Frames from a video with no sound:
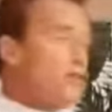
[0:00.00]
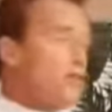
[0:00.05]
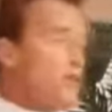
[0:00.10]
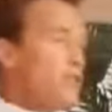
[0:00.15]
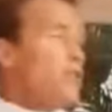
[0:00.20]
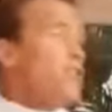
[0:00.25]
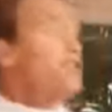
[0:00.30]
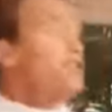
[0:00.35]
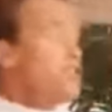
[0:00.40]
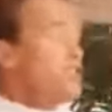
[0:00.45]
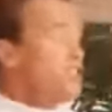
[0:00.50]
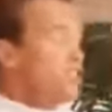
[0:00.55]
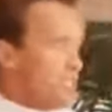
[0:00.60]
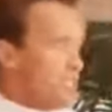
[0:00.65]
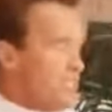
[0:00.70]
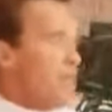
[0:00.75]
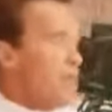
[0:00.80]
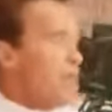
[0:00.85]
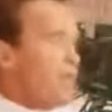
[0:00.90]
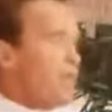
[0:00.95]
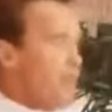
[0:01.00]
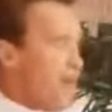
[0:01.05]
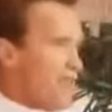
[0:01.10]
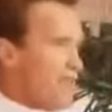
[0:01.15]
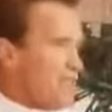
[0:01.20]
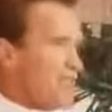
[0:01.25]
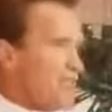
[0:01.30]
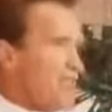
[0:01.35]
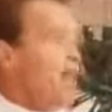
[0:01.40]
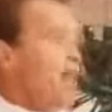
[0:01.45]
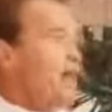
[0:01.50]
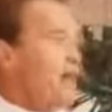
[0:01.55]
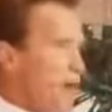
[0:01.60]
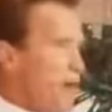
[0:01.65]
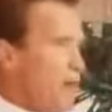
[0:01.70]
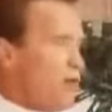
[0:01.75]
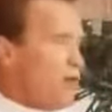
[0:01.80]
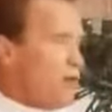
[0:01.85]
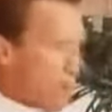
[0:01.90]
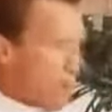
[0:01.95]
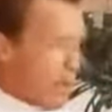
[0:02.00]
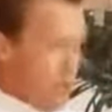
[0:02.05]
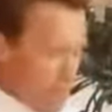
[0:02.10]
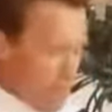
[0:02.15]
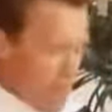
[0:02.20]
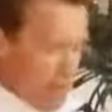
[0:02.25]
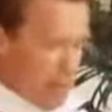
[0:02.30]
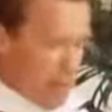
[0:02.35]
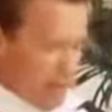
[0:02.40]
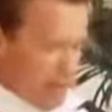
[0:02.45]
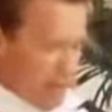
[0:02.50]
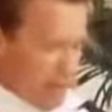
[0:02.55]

Well, then just sleep faster, I would recommend.